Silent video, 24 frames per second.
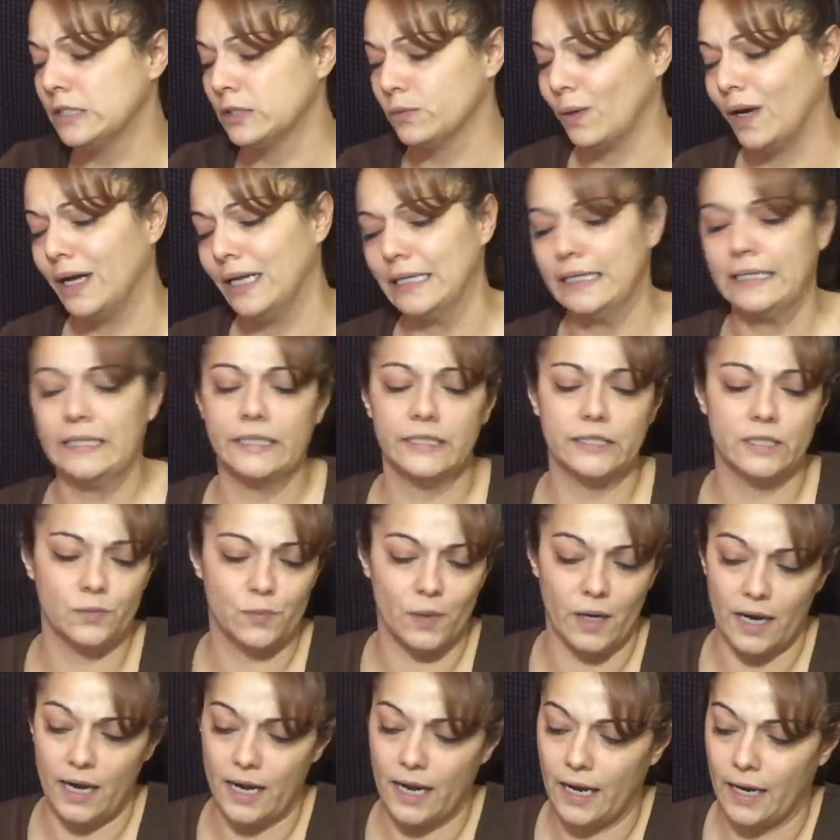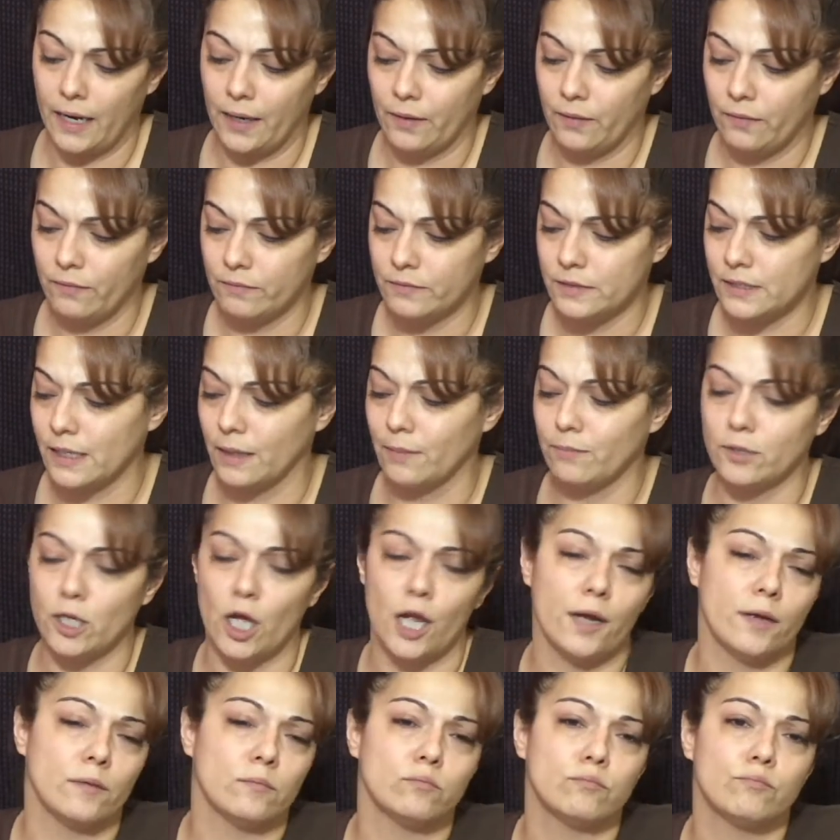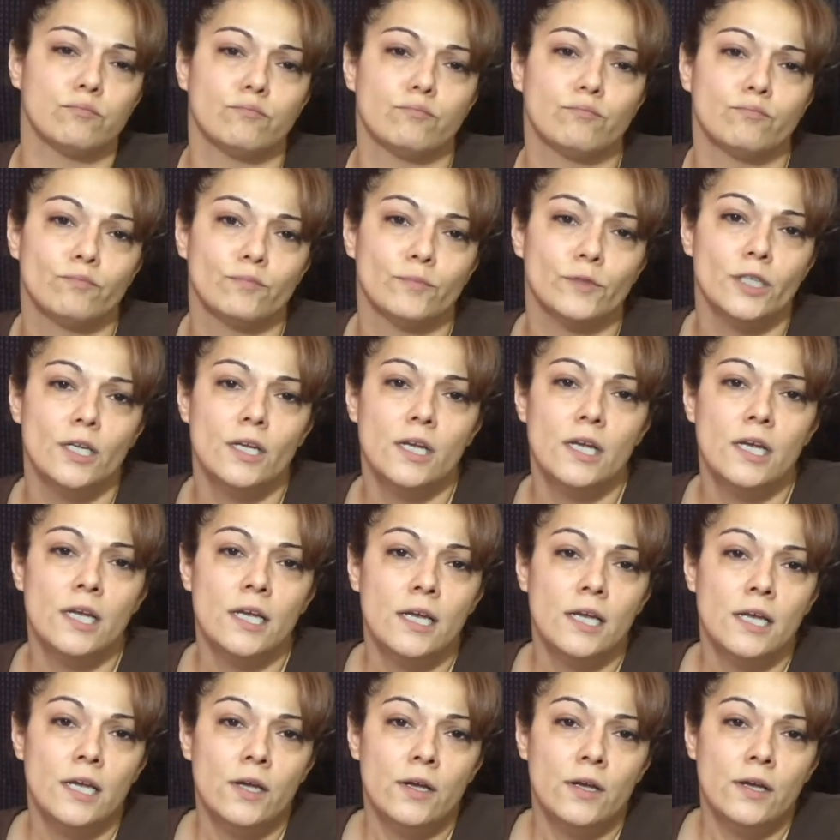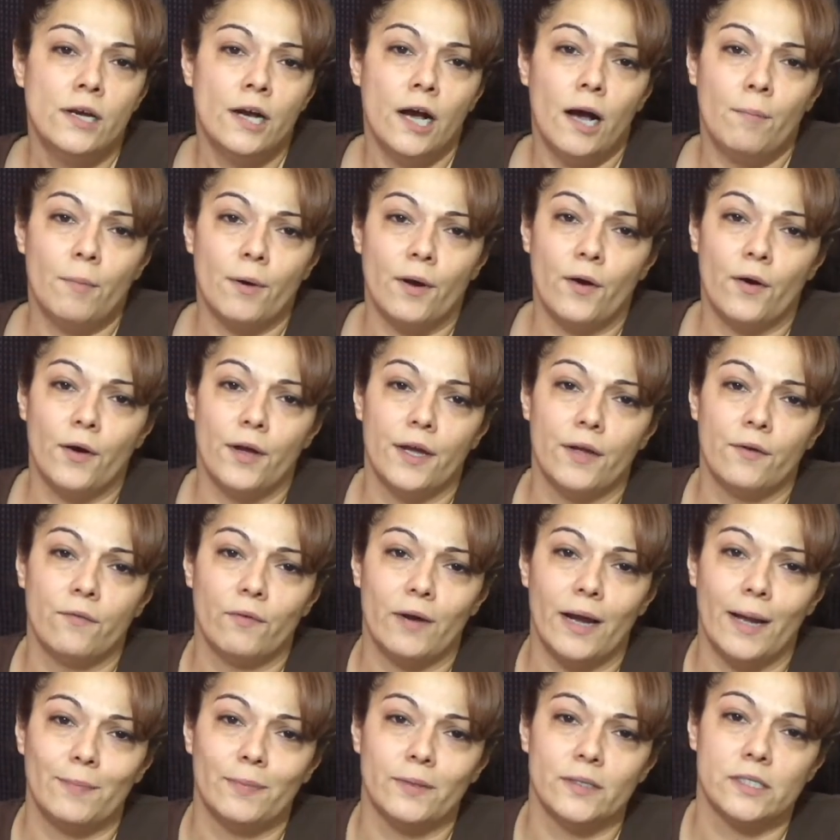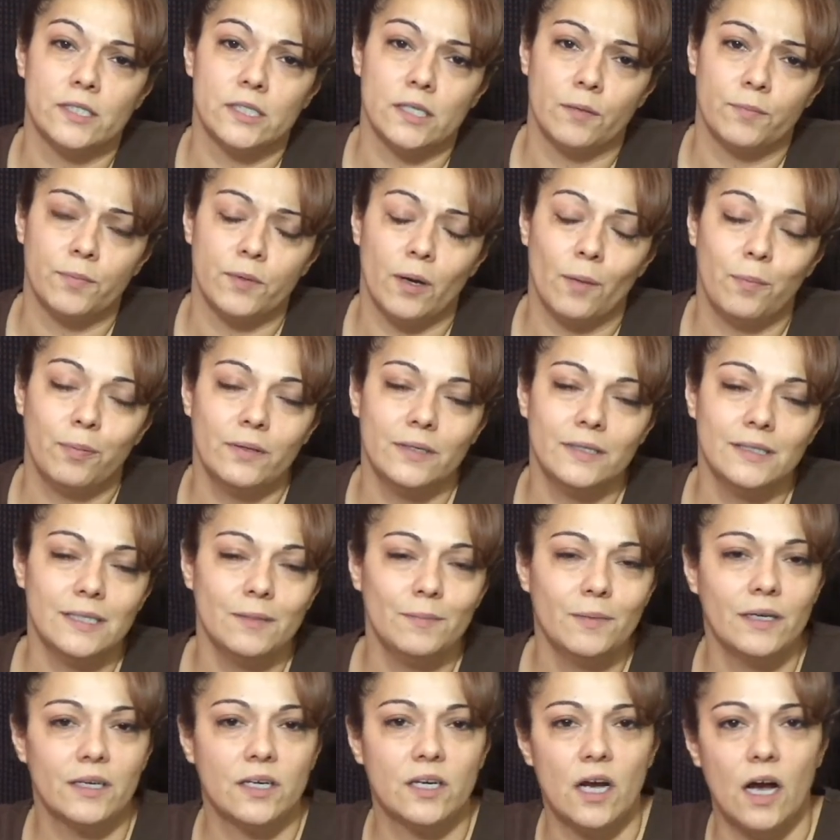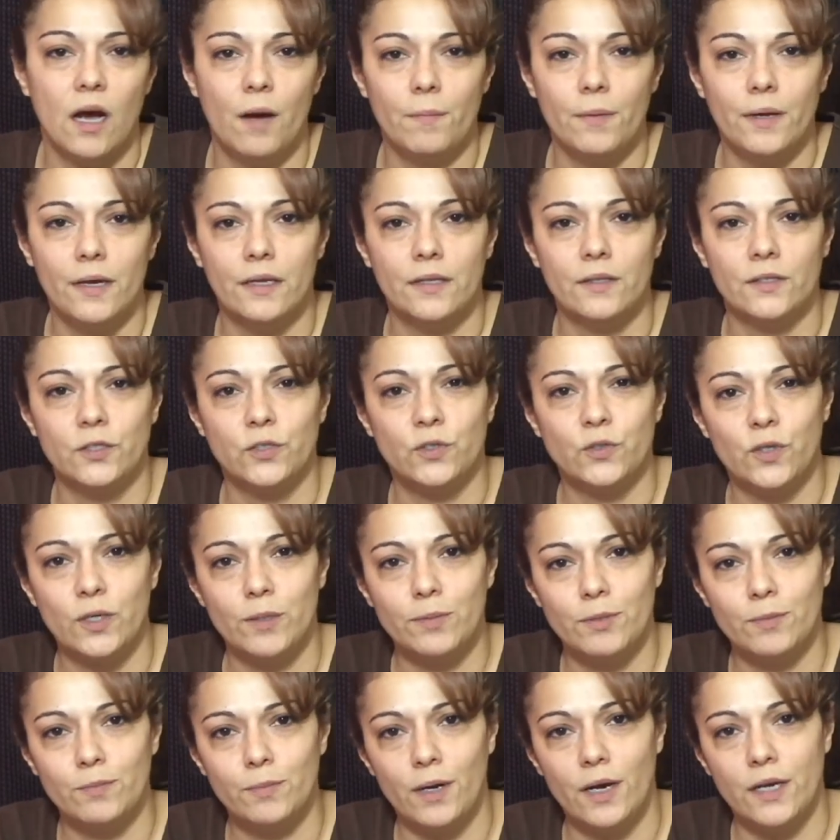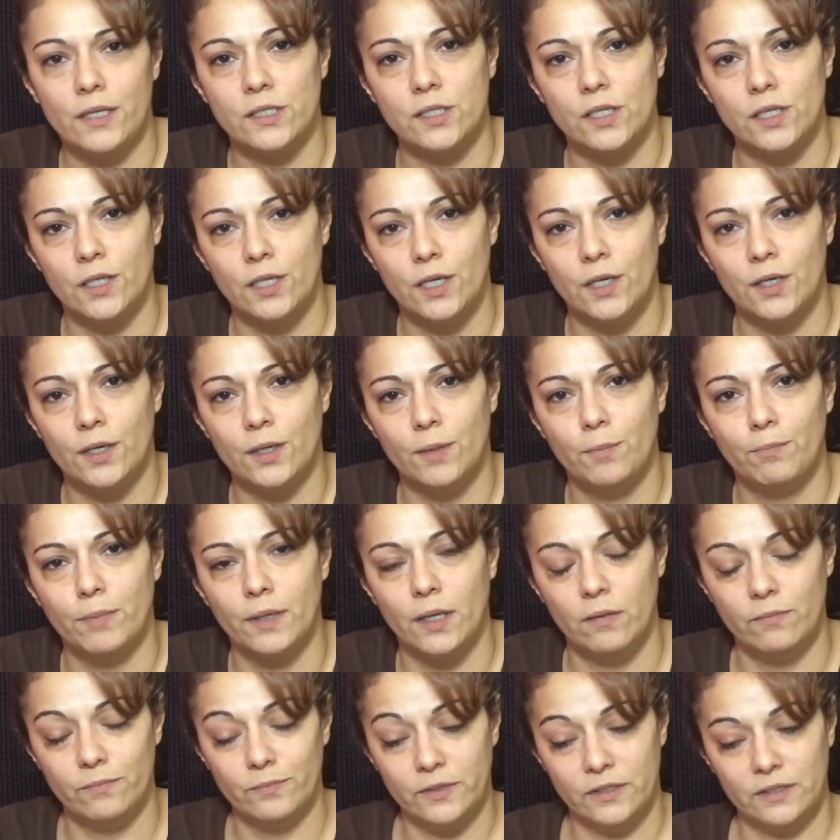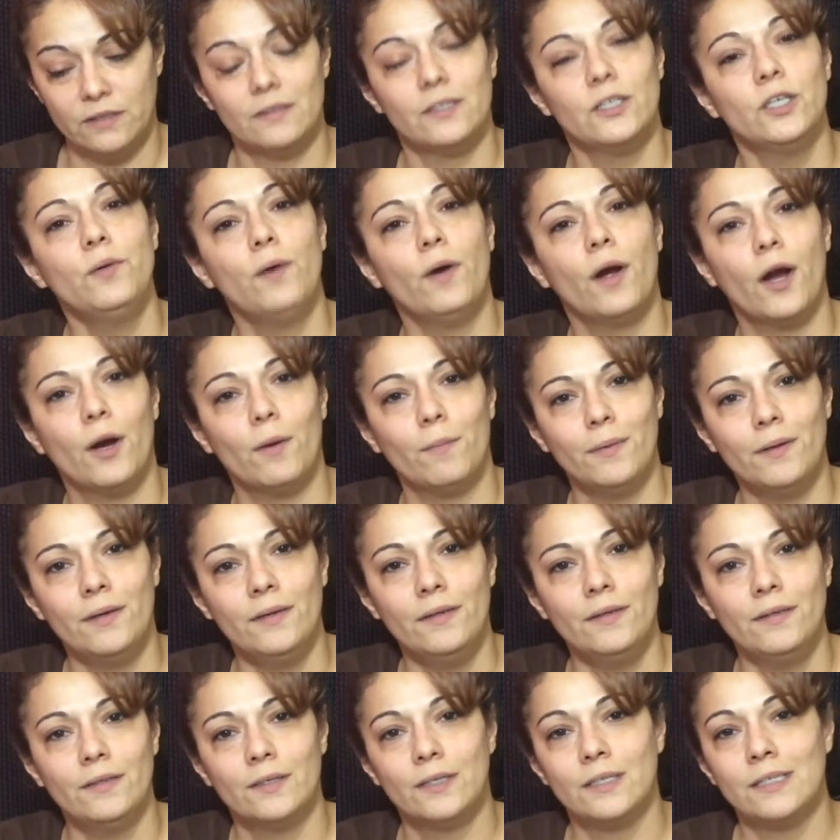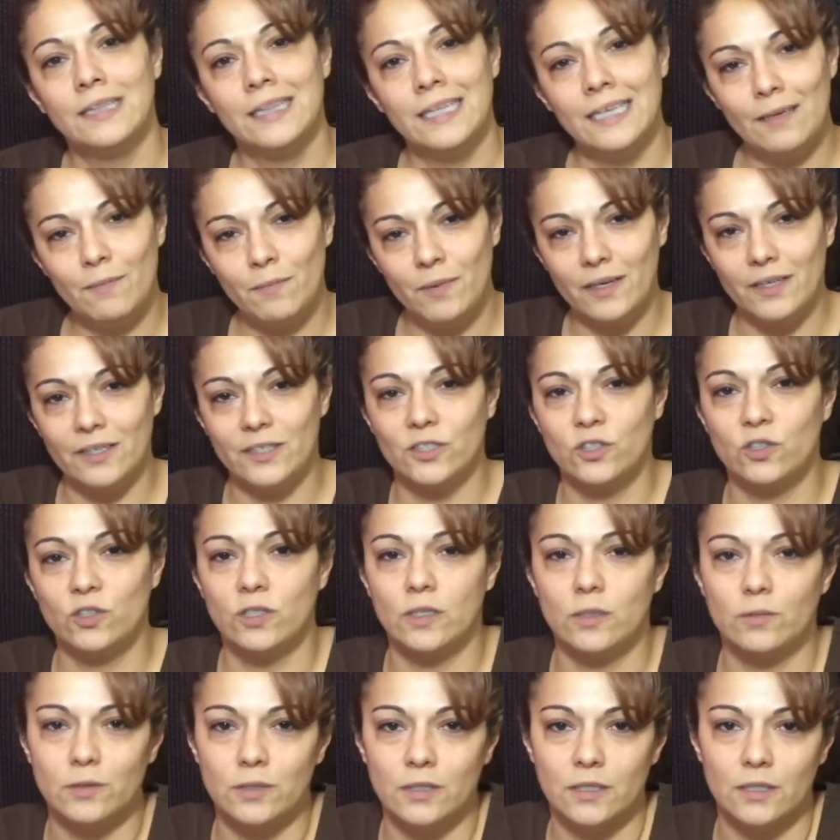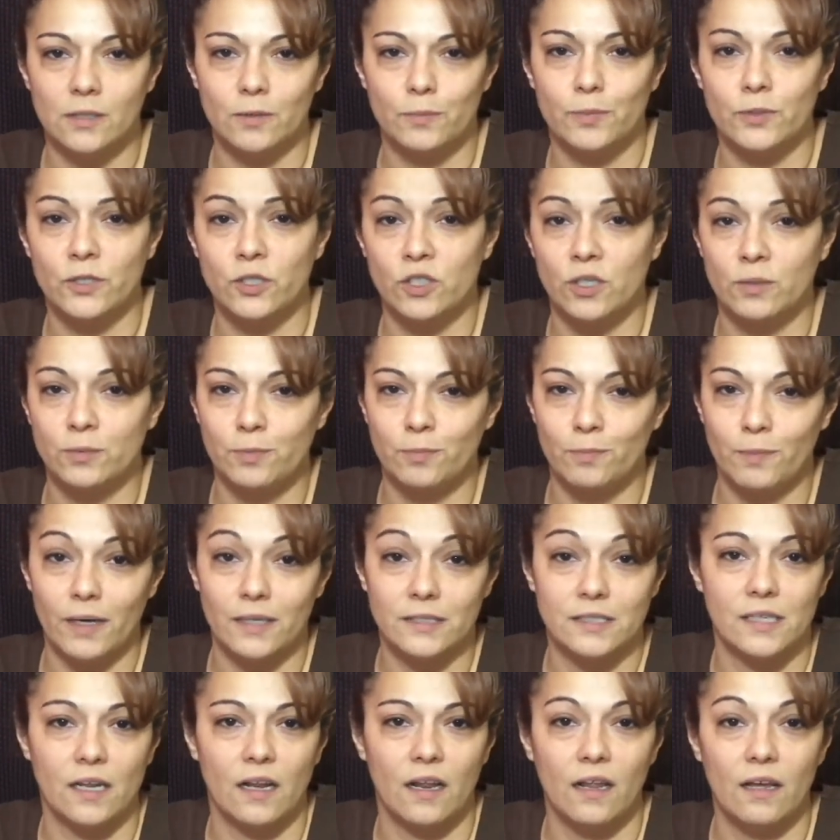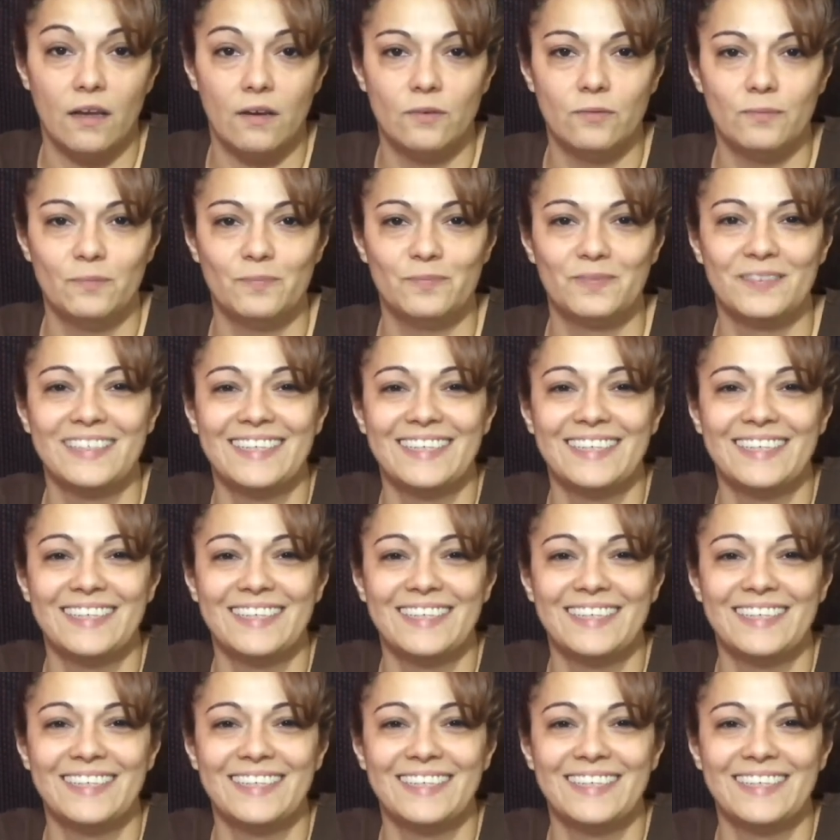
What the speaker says: Swae Lee. Same thing. I'm gonna go ahead and wrap this up, y'all. Please leave me a comment in the description box below. But you heard me. Leave me a description in the description box below.